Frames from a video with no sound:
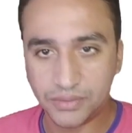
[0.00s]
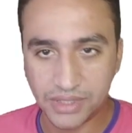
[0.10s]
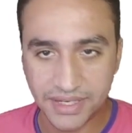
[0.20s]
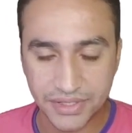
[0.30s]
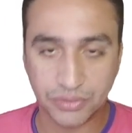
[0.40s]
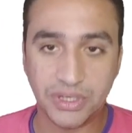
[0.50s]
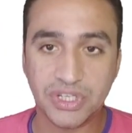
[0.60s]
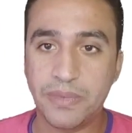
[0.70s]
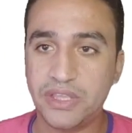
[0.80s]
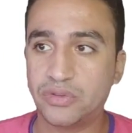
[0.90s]

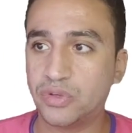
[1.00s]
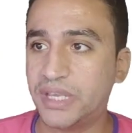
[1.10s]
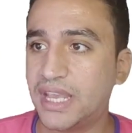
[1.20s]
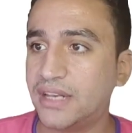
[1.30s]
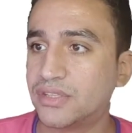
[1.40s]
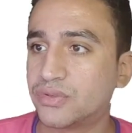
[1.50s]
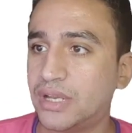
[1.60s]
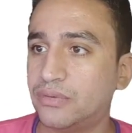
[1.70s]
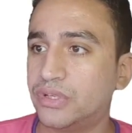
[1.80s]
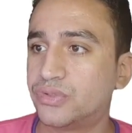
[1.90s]
installation media to be in? So I
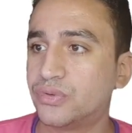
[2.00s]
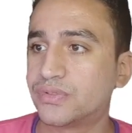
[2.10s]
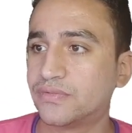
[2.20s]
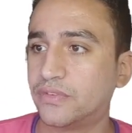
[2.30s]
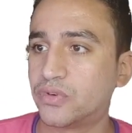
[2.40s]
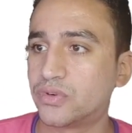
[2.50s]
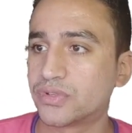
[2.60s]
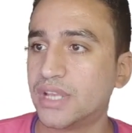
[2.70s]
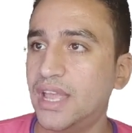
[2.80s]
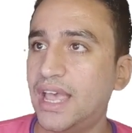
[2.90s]
will choose, of course,
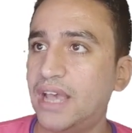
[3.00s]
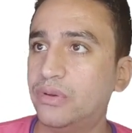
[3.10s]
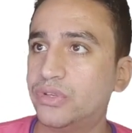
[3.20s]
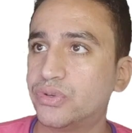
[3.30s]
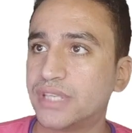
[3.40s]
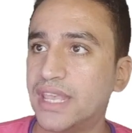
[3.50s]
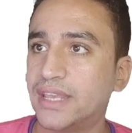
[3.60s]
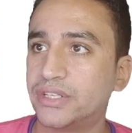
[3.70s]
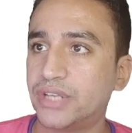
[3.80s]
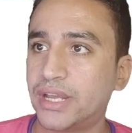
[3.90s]
I will choose
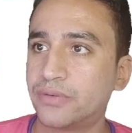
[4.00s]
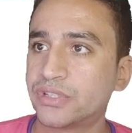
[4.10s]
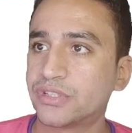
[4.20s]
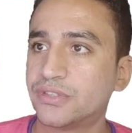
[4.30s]
English language,